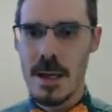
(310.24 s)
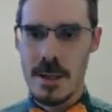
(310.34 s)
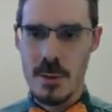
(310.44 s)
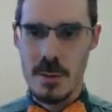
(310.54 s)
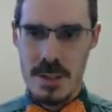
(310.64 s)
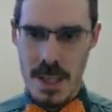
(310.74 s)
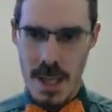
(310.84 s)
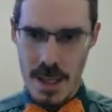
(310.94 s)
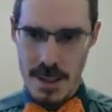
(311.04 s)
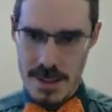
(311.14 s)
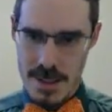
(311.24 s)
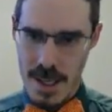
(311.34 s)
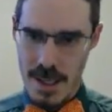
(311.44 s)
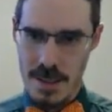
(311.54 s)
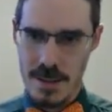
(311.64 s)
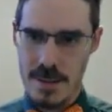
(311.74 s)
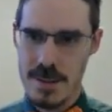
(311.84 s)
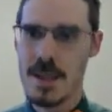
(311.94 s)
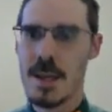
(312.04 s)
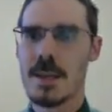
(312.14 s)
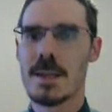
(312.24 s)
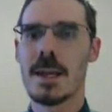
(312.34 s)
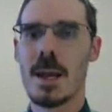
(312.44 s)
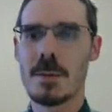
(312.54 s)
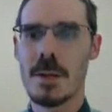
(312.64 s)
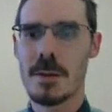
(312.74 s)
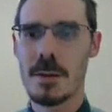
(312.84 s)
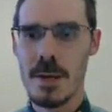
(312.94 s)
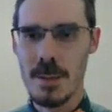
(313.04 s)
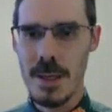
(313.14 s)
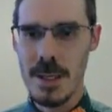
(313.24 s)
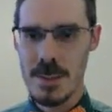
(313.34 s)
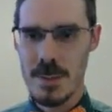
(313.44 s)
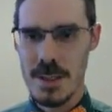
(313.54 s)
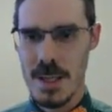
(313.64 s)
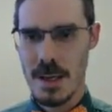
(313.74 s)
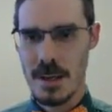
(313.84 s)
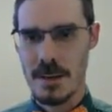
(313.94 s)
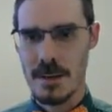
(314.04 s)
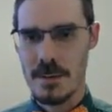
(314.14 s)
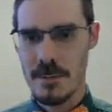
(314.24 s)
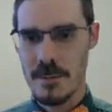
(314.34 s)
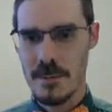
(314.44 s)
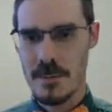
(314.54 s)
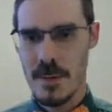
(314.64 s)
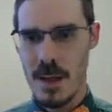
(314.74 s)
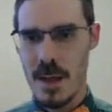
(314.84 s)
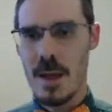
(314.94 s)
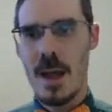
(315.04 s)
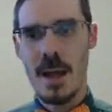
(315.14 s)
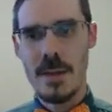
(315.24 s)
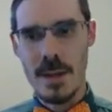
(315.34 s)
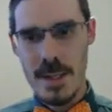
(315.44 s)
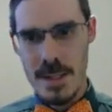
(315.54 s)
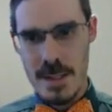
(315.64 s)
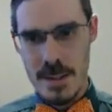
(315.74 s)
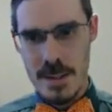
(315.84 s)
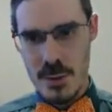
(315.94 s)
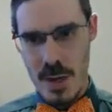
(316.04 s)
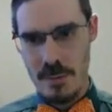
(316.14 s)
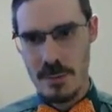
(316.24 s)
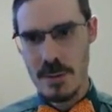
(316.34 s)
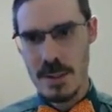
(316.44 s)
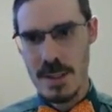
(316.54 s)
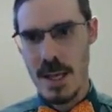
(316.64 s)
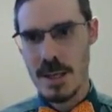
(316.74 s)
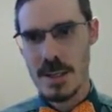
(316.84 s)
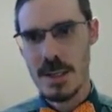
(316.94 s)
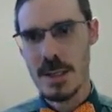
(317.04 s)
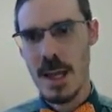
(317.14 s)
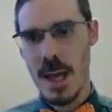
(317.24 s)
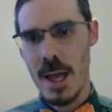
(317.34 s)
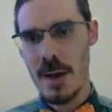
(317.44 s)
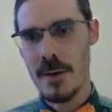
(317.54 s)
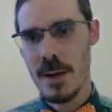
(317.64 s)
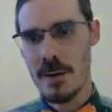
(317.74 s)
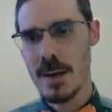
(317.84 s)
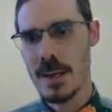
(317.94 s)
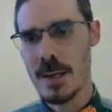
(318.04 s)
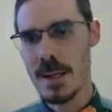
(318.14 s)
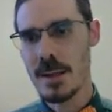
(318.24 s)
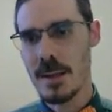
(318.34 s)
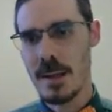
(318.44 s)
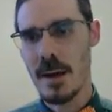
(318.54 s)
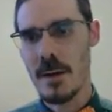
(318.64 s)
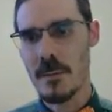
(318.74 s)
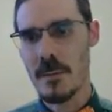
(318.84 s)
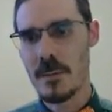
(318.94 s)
it took 10 seconds to get up to 30 metres per second. And the distance travelled is actually the area underneath here,